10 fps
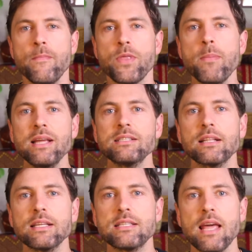They're
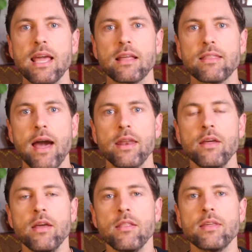basically saying that
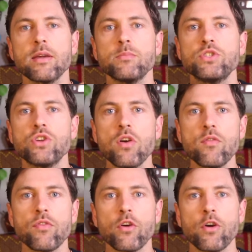the
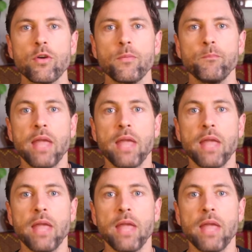observer